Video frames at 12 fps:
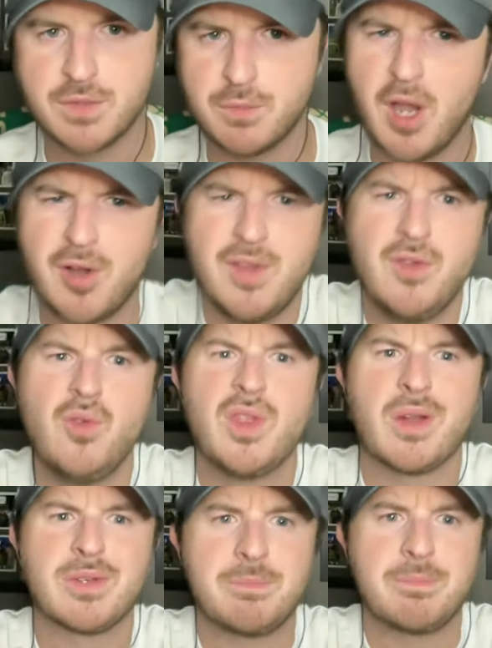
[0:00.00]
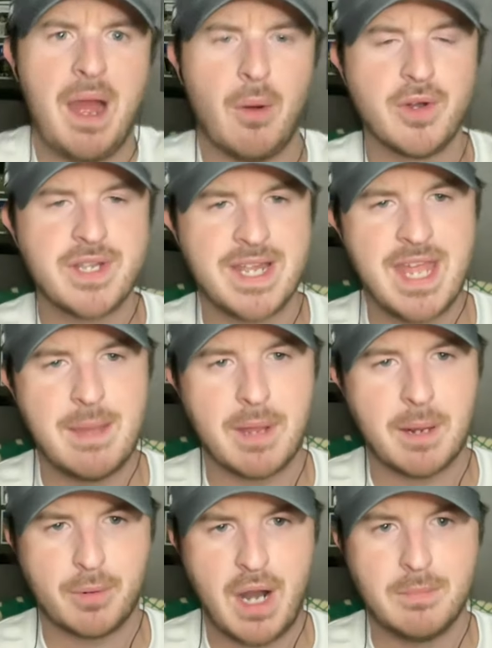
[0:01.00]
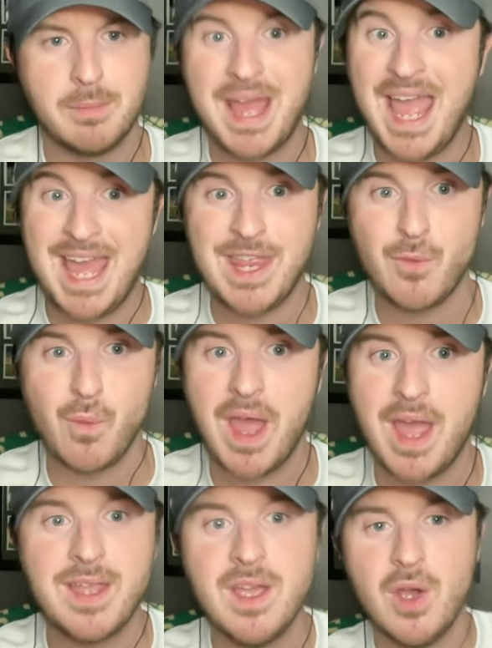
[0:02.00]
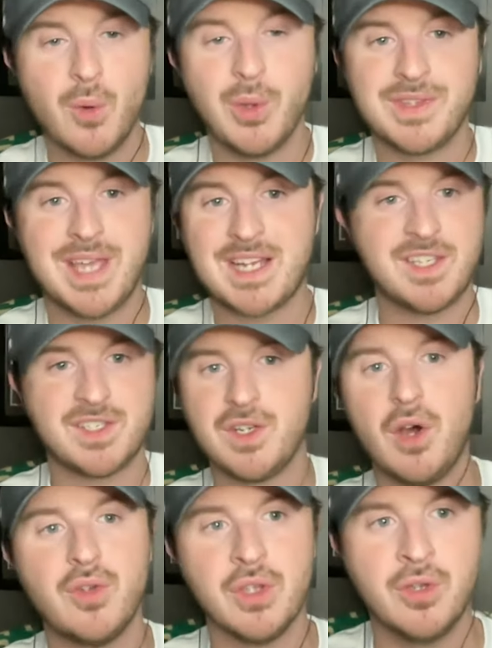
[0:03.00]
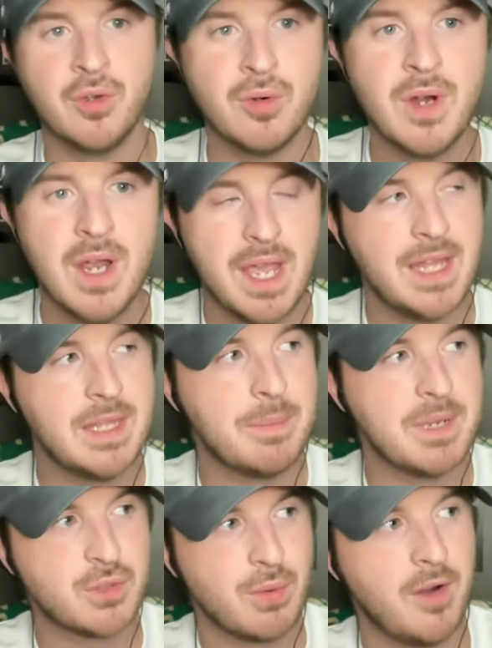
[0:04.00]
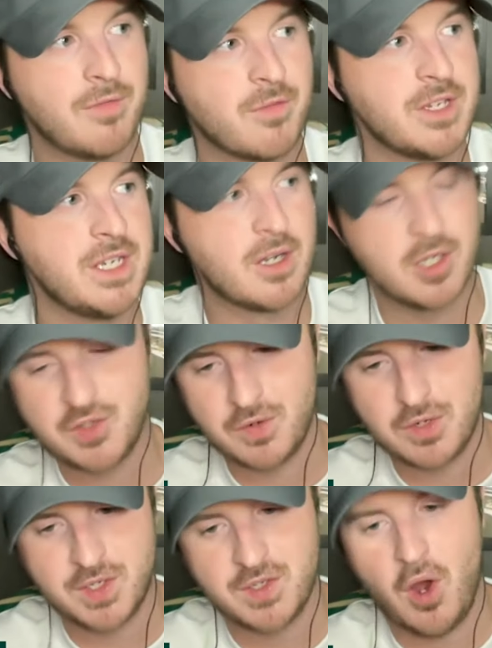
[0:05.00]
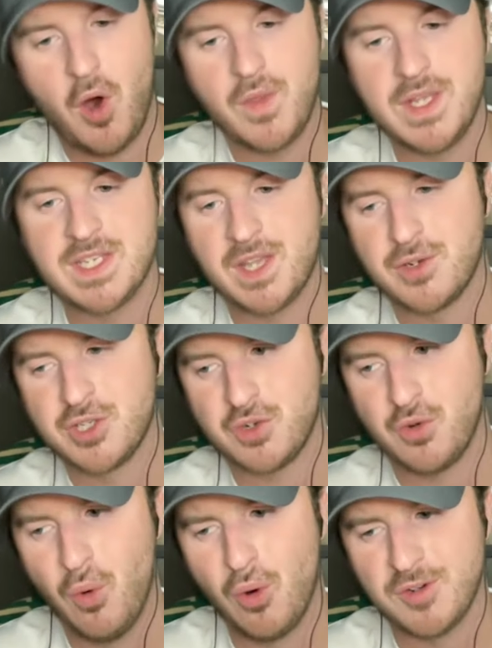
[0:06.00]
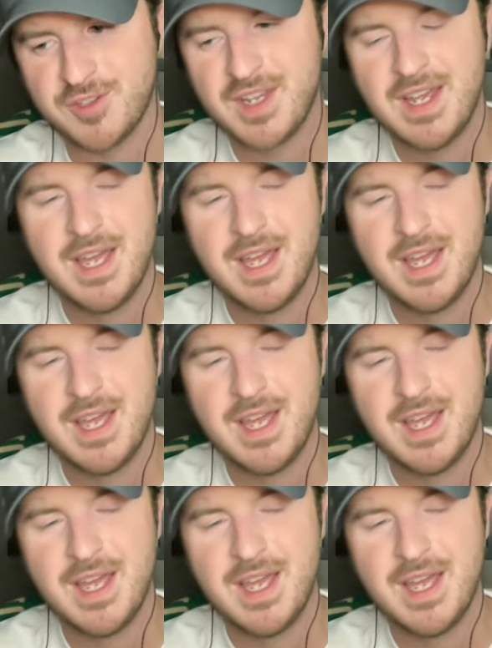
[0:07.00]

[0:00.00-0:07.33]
We already knew there was a power dynamic problem anyway with Texas and OU in the Big 12 for years versus all these other schools.